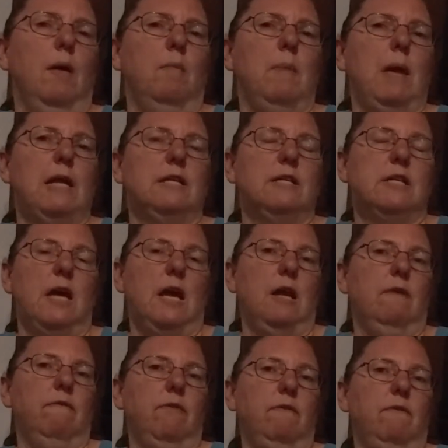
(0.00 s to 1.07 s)
made 10
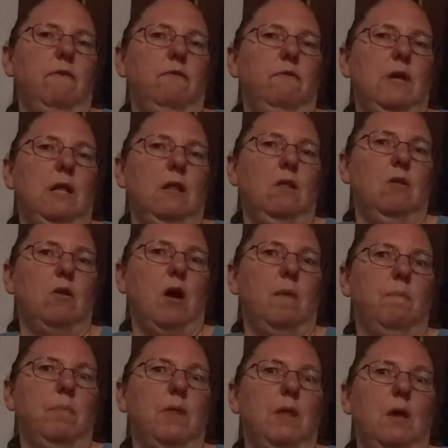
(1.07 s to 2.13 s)
of the 15
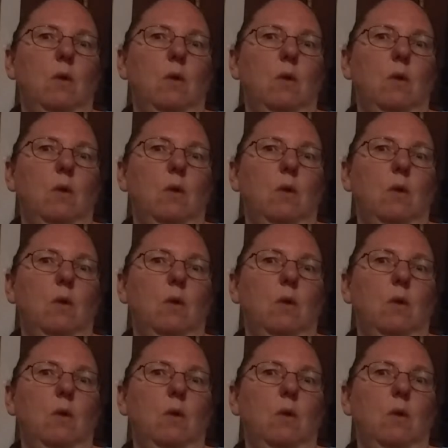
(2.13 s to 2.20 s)
stops.